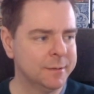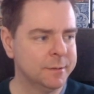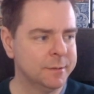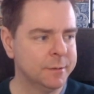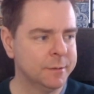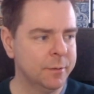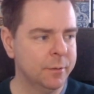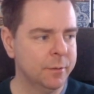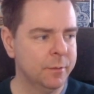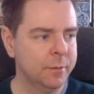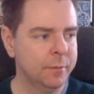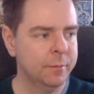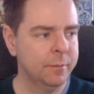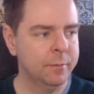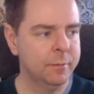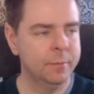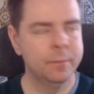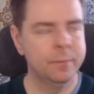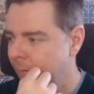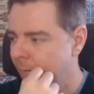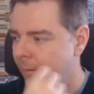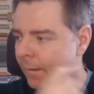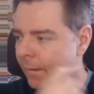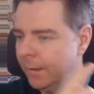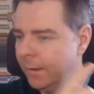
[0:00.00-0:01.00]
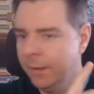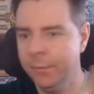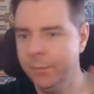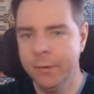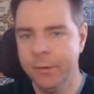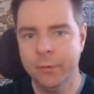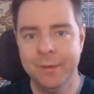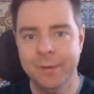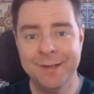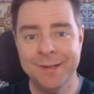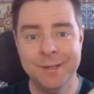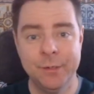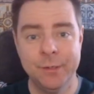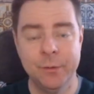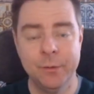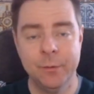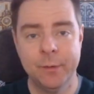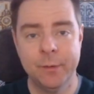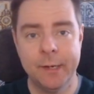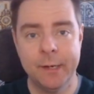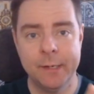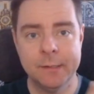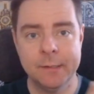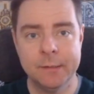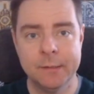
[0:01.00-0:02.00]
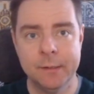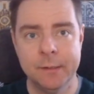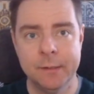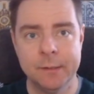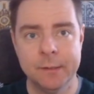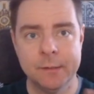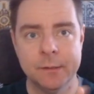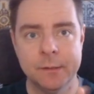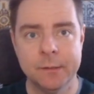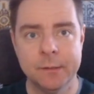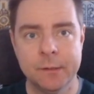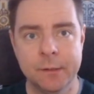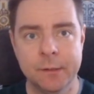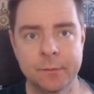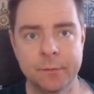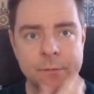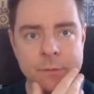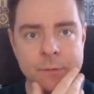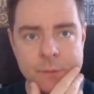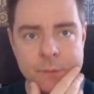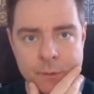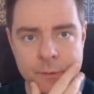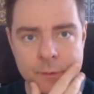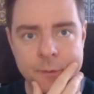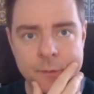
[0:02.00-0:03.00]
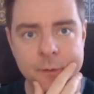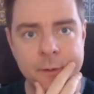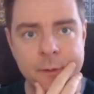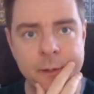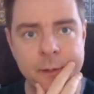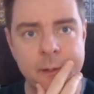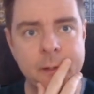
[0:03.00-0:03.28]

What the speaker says: So here we don't need to do case insensitive search.